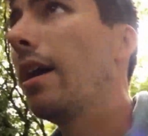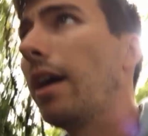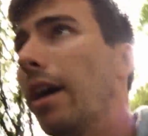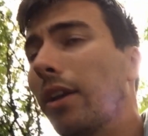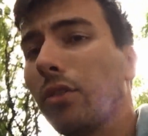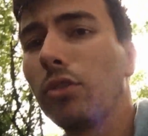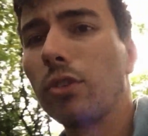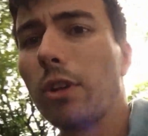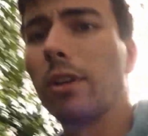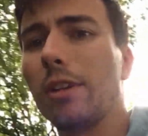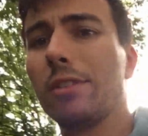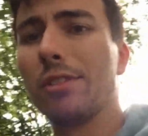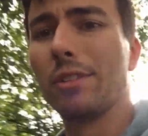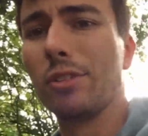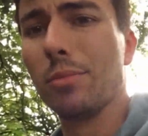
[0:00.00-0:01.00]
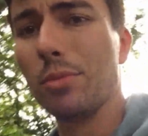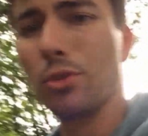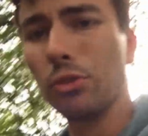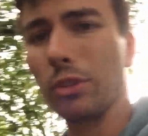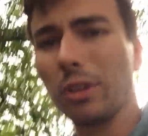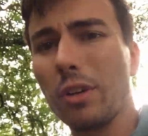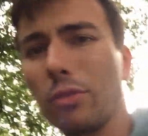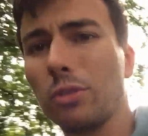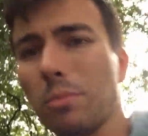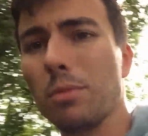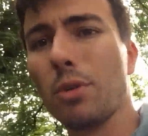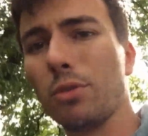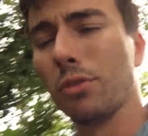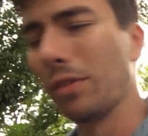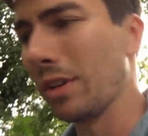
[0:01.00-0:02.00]
and I've started listening to music now for some
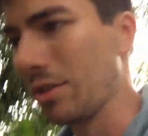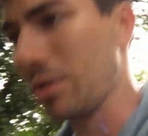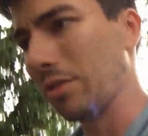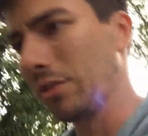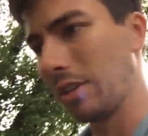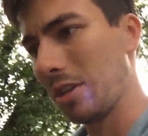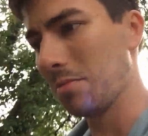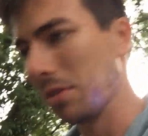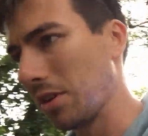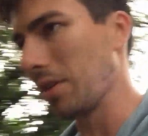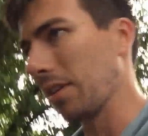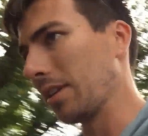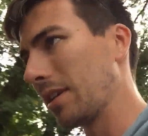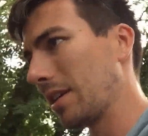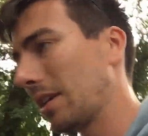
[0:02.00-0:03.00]
motivation to keep me going.